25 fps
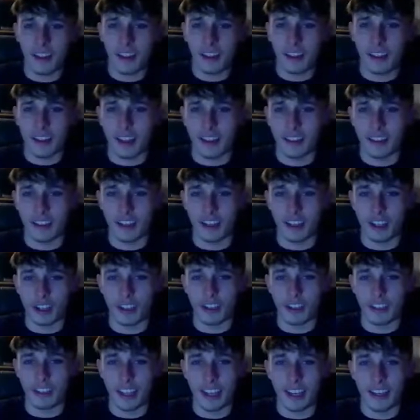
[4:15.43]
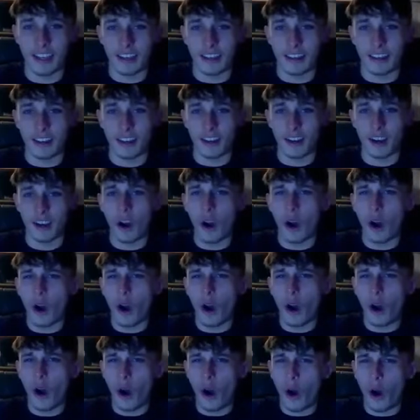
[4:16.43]
He just stayed in.
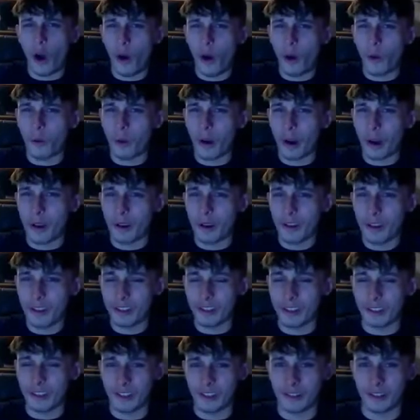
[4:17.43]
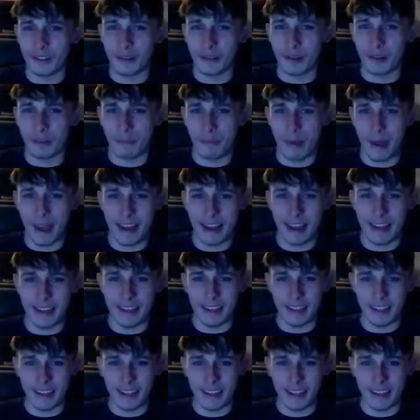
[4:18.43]
Oh, wow. Look at the bend.